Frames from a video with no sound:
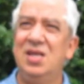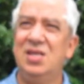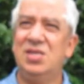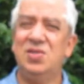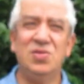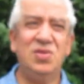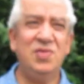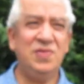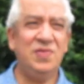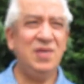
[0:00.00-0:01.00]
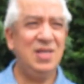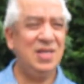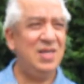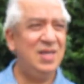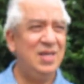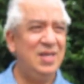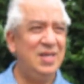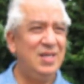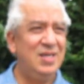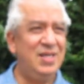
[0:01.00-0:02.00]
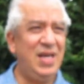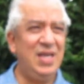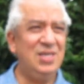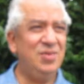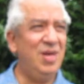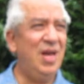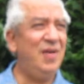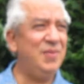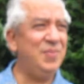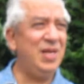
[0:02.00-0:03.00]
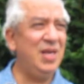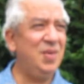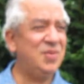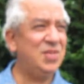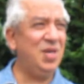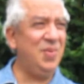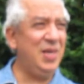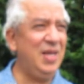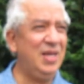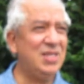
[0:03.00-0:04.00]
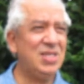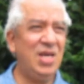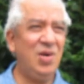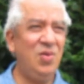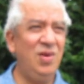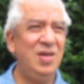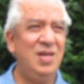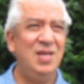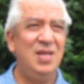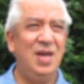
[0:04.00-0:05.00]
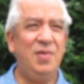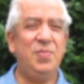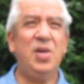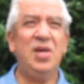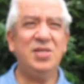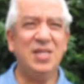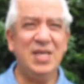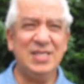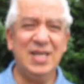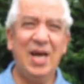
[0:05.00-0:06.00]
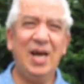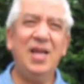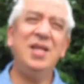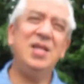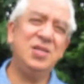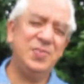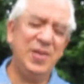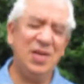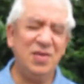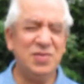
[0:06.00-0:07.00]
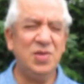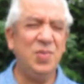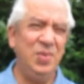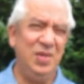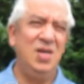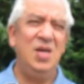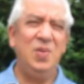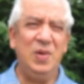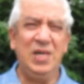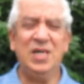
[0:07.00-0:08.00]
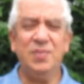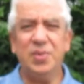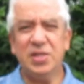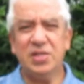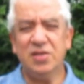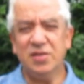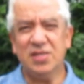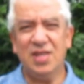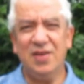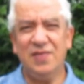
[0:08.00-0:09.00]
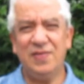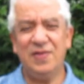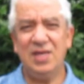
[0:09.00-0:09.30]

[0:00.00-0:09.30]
sort of days when I haven't been able to come here, so I've prioritised that, and then there's been also work and personal stuff,